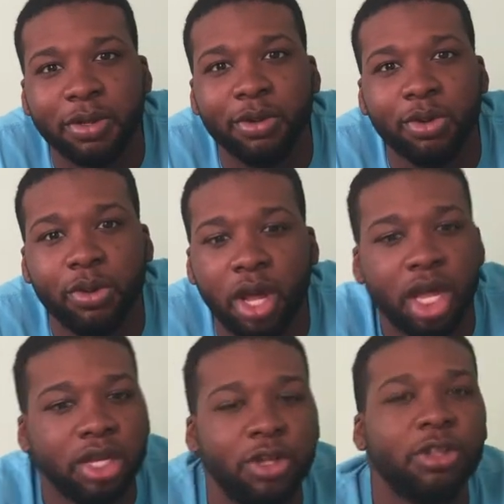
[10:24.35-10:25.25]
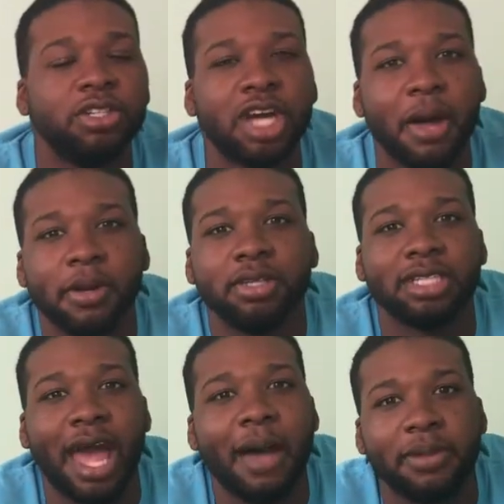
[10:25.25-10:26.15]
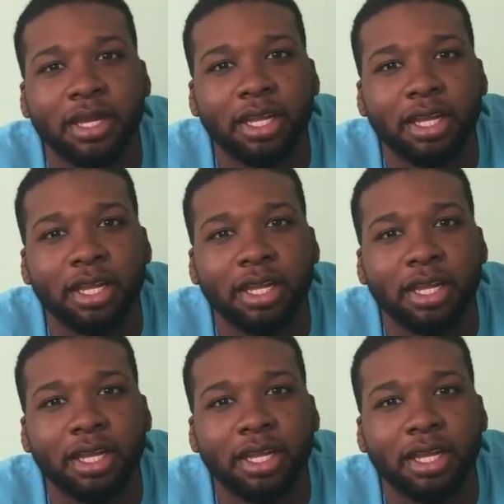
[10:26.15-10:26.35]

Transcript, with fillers: people who do their job and are just happy,